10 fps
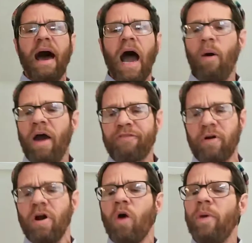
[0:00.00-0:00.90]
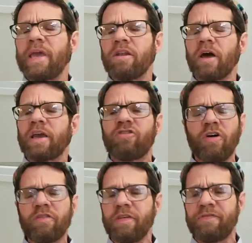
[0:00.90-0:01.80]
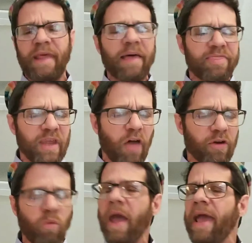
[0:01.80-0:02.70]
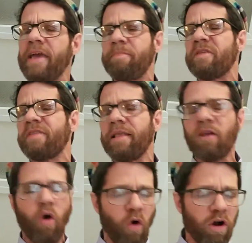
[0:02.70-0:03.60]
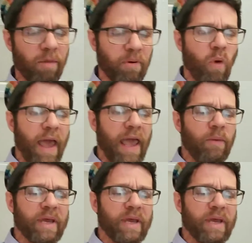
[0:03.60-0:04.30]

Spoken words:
However, we can look at Joseph's death in other ways besides a horrible way.